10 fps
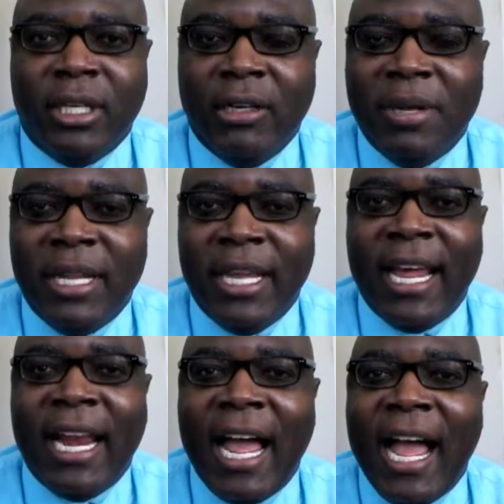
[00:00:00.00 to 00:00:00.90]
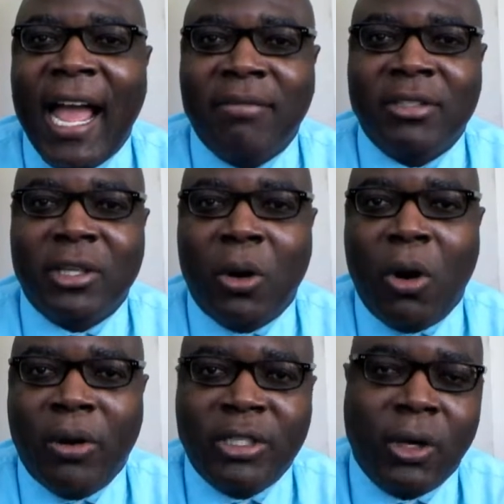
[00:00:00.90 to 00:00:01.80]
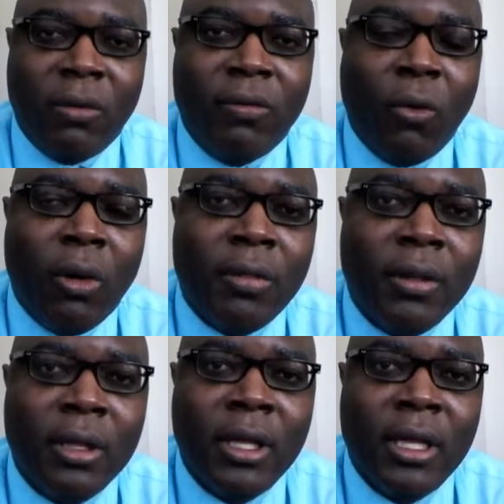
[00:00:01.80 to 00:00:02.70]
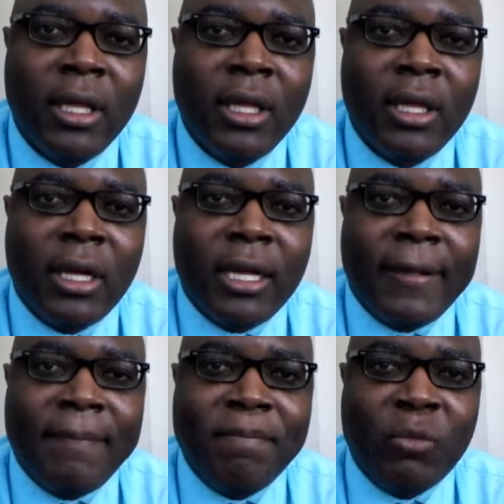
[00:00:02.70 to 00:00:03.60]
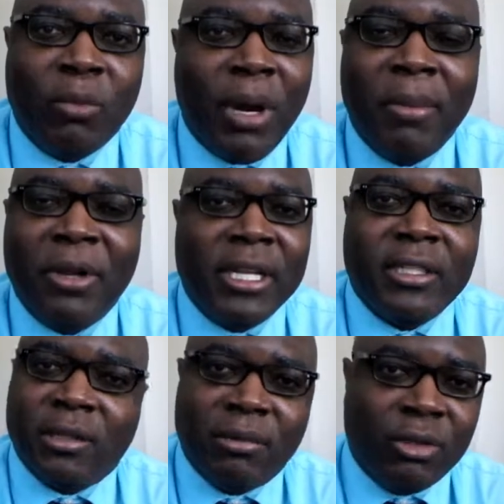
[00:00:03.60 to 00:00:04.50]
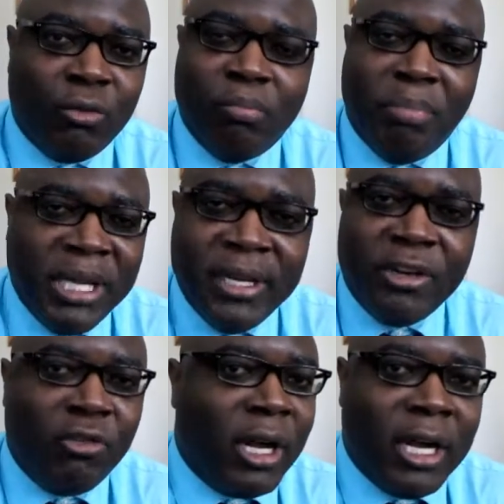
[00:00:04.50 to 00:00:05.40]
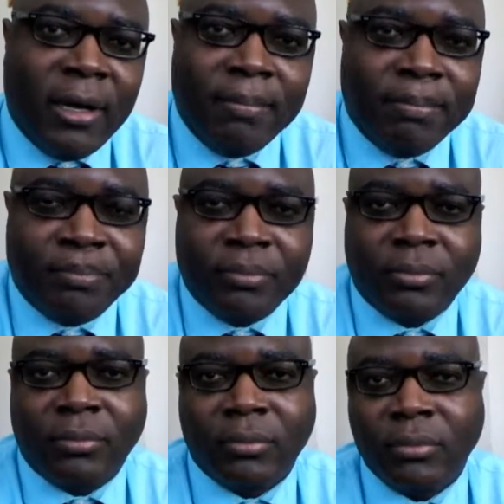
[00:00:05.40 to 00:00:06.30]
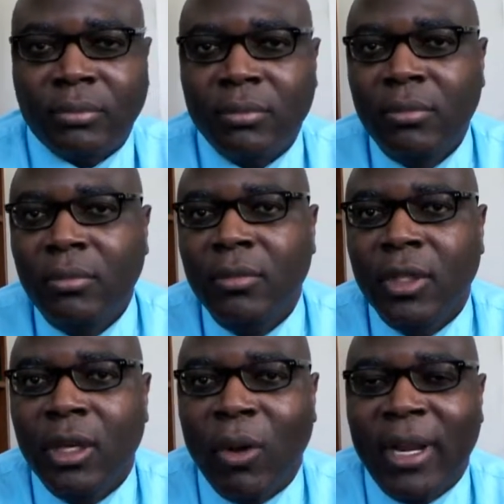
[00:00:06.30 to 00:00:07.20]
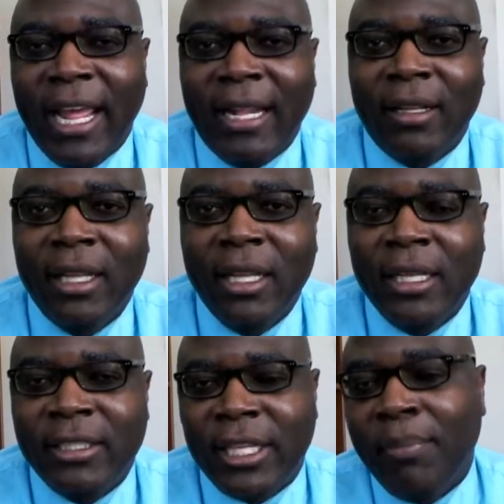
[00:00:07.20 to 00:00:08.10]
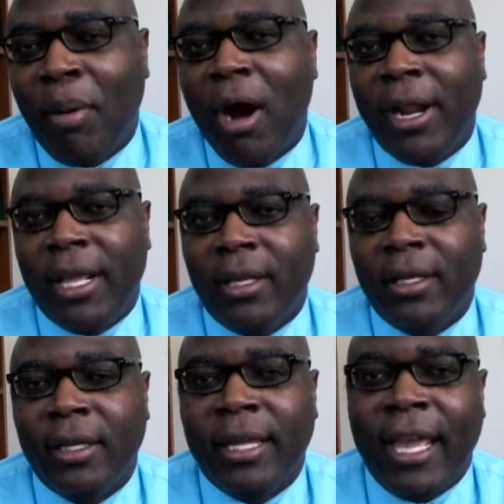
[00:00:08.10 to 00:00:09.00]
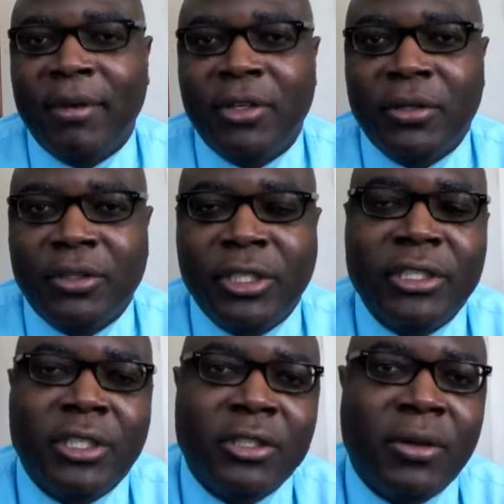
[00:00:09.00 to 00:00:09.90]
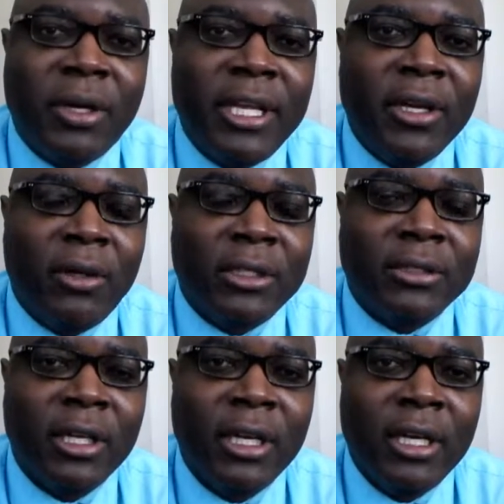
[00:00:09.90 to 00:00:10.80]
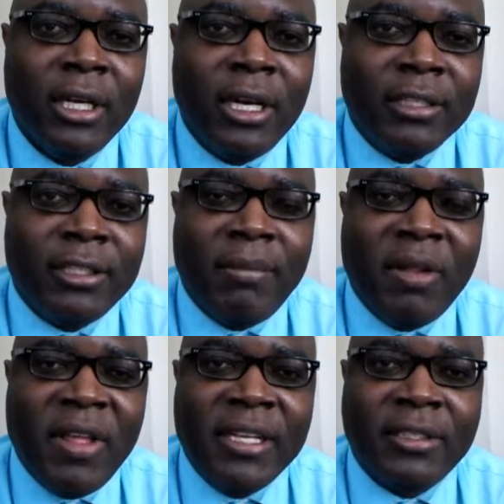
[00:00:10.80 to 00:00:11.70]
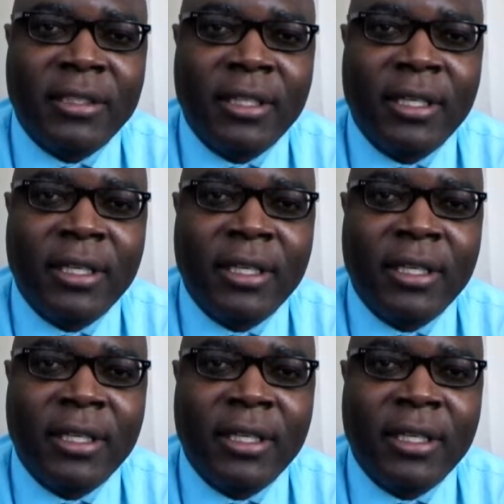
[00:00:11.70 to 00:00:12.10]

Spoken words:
government in our lives, and so on and so forth. Republicans beating the drum with that. Tea Party came into existence on the heel of some of this.